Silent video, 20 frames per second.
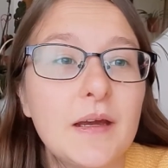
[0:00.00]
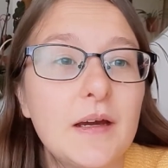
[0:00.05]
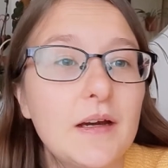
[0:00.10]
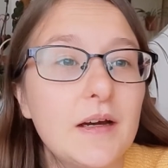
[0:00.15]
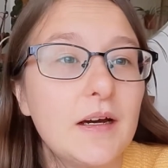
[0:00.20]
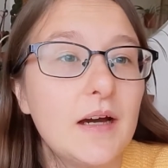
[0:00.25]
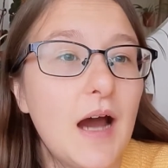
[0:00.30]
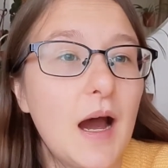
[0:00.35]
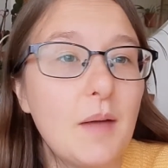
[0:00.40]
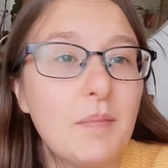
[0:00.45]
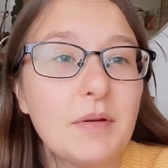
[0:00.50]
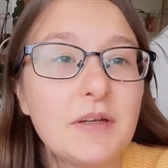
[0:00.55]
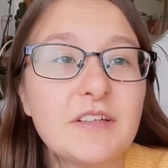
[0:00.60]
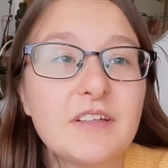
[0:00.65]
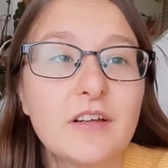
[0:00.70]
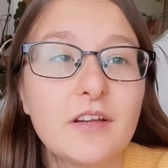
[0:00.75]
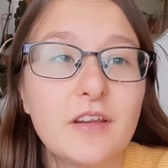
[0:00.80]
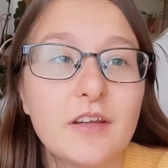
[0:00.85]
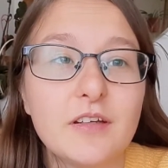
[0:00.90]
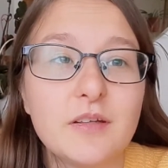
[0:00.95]
up
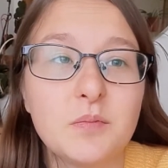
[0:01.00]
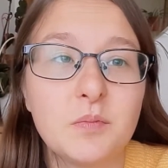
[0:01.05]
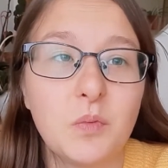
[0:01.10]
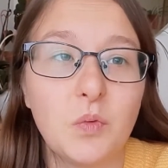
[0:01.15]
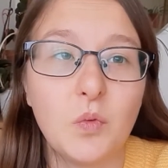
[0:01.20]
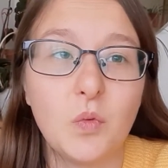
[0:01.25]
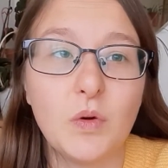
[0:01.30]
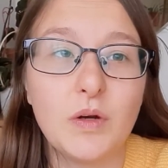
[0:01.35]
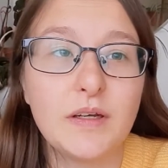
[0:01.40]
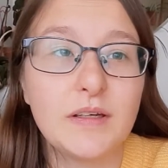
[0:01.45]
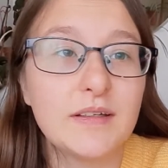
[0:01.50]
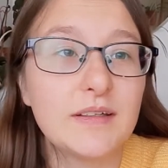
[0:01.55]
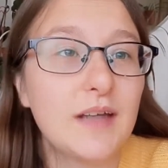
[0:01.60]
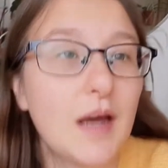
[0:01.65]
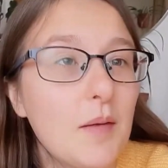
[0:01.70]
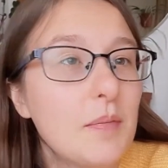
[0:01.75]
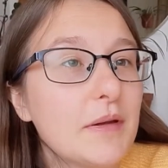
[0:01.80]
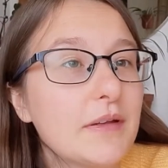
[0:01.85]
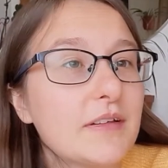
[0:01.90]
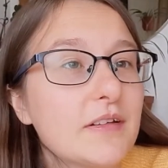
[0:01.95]
until
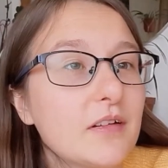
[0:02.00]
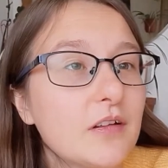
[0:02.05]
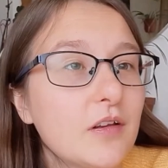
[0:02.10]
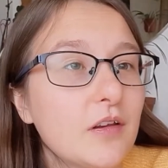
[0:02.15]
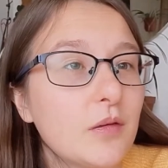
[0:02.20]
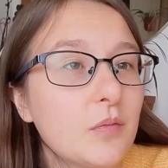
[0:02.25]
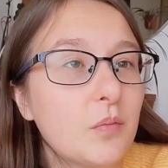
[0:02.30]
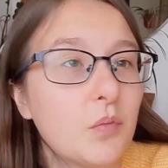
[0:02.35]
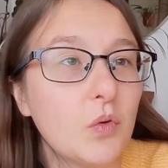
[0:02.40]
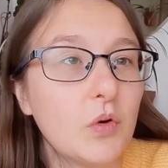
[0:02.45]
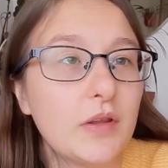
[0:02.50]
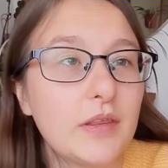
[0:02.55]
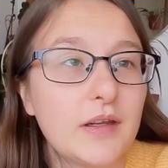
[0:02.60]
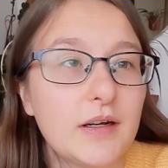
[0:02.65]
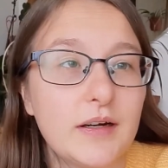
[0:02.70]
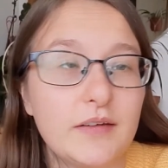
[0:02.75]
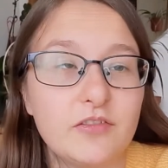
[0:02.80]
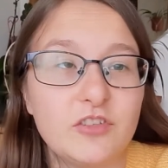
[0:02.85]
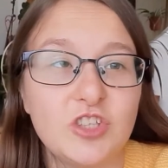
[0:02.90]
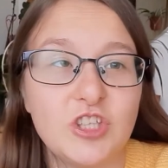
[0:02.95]
the point
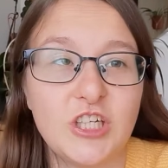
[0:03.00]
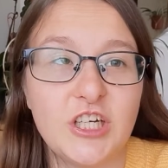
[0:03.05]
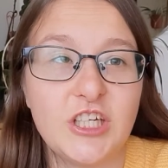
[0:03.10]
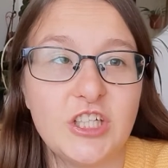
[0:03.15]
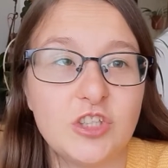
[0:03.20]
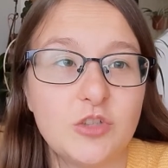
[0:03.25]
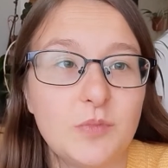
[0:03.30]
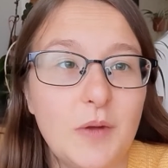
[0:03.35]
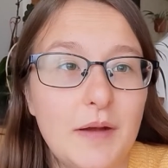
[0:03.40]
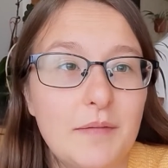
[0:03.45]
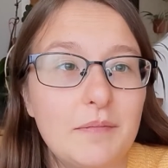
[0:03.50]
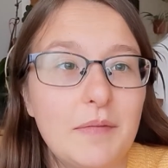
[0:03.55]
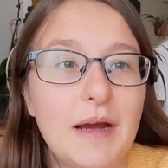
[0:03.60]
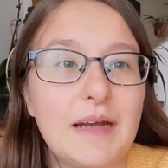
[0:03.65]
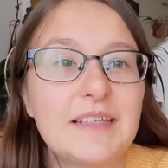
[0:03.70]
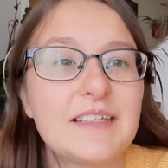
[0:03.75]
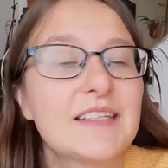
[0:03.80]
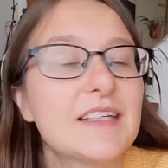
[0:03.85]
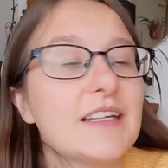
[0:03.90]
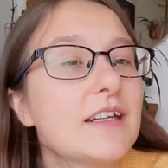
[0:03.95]
that I've changed my
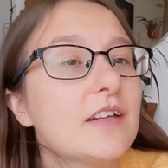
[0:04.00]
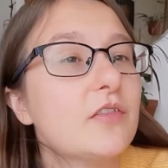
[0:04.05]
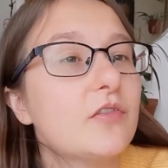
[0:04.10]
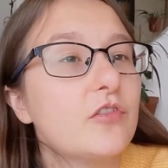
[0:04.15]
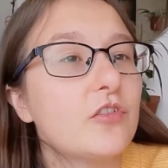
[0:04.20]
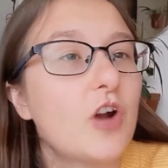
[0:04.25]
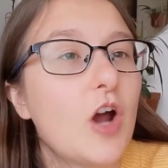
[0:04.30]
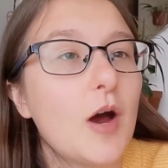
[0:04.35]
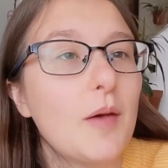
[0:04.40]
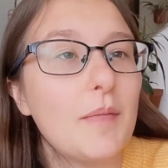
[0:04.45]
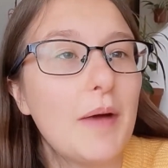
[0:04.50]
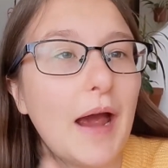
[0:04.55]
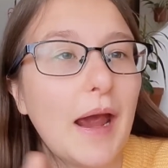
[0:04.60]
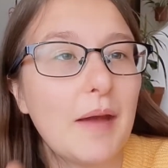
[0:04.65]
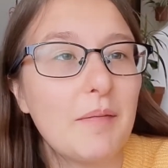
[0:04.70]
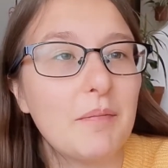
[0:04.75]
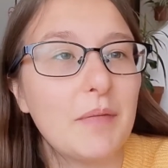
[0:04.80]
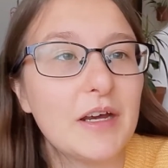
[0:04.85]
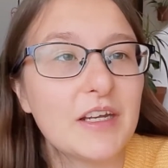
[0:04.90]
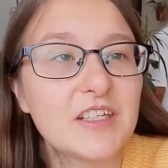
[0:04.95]
mindset from
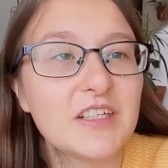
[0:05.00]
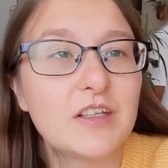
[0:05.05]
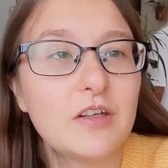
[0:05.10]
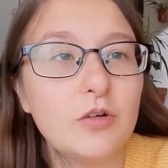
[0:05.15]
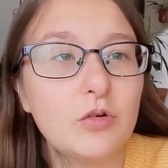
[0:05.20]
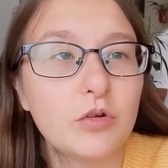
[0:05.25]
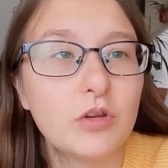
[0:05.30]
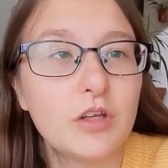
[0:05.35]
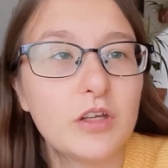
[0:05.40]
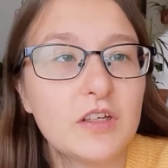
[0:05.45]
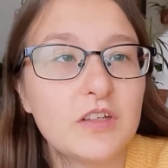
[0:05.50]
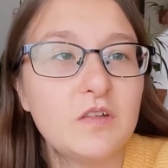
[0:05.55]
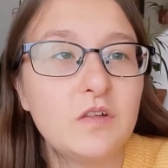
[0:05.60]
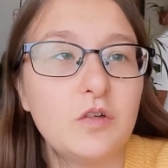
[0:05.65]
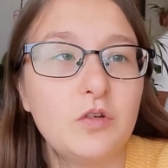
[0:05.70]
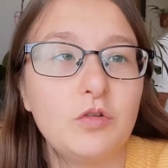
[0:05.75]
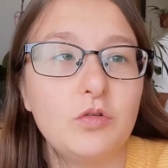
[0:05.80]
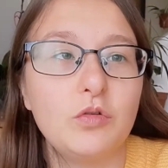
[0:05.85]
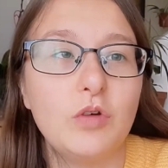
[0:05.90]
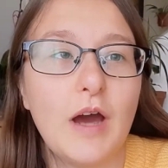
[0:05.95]
I must do
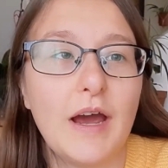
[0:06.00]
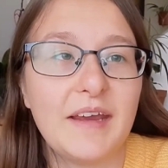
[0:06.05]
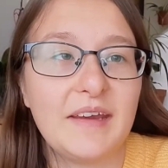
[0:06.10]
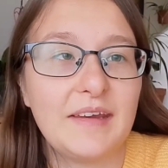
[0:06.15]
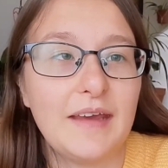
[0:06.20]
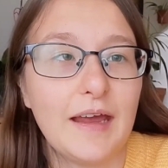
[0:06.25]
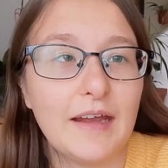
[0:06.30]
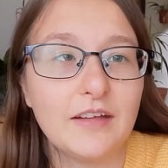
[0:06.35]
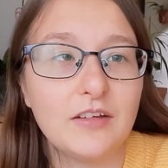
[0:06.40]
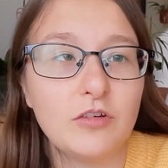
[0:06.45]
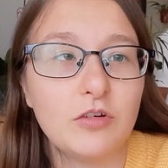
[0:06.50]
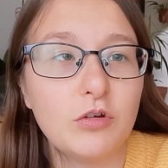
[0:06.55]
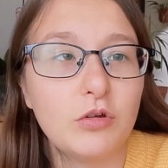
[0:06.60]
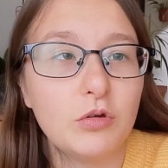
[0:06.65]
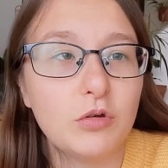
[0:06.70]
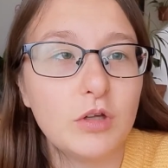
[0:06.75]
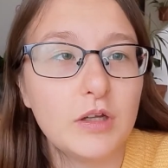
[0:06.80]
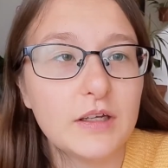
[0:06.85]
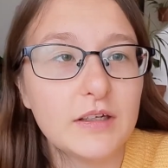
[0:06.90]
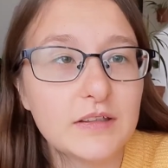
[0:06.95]
this to I get to
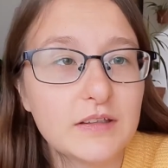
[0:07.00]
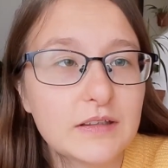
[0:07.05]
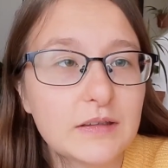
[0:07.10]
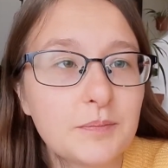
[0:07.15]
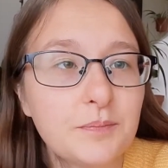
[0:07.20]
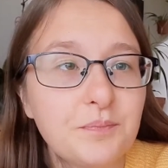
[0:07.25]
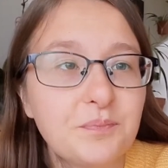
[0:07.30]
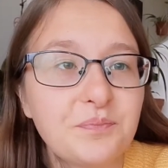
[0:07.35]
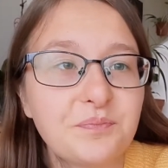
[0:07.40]
do this,